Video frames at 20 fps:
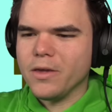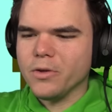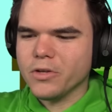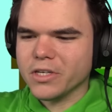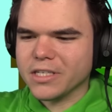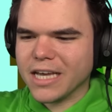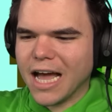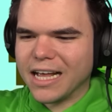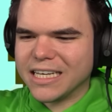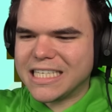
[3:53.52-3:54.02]
you
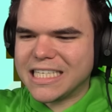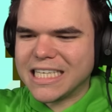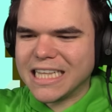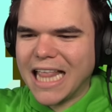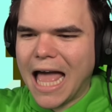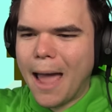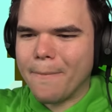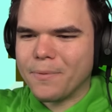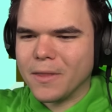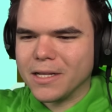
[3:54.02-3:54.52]
just got
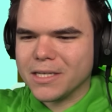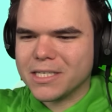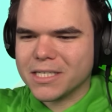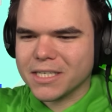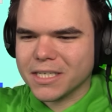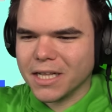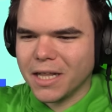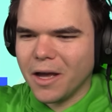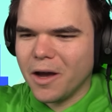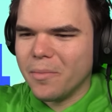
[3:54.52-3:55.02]
slapped in
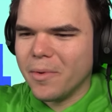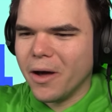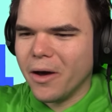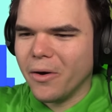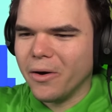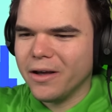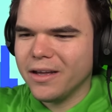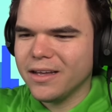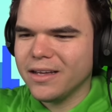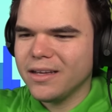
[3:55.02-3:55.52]
slow mo. I
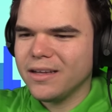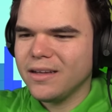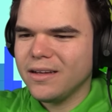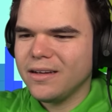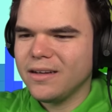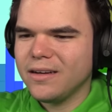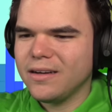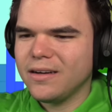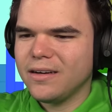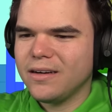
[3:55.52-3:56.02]
failed
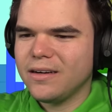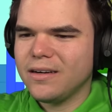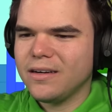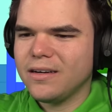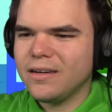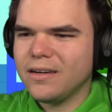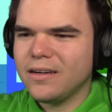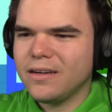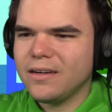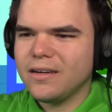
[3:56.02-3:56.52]
because of the
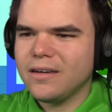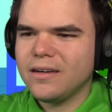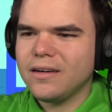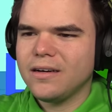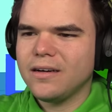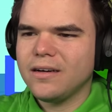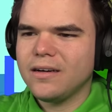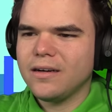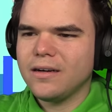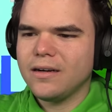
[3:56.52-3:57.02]
slow mo.
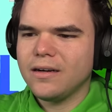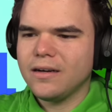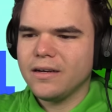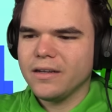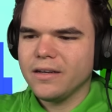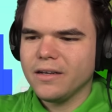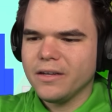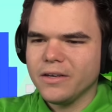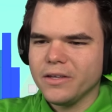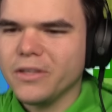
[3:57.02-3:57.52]
Get
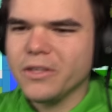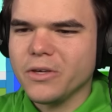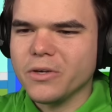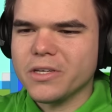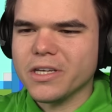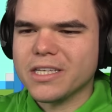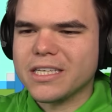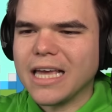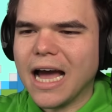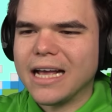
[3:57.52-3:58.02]
the coin. You
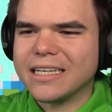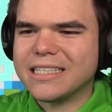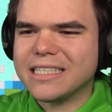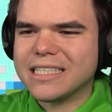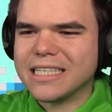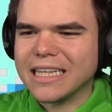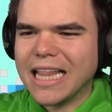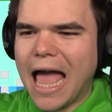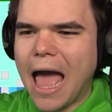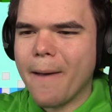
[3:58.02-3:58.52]
just got
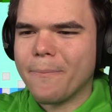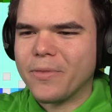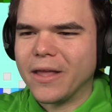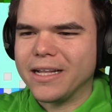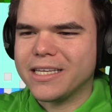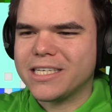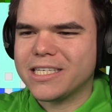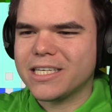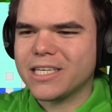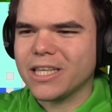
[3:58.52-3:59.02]
slapped in
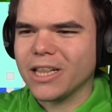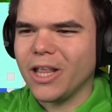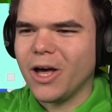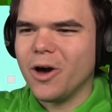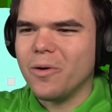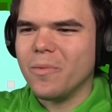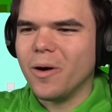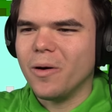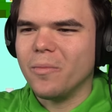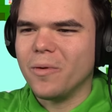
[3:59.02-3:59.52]

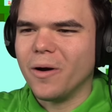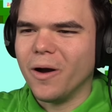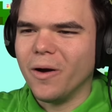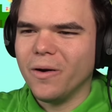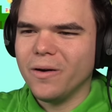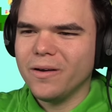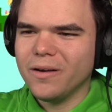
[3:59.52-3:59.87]
slow mo, bro.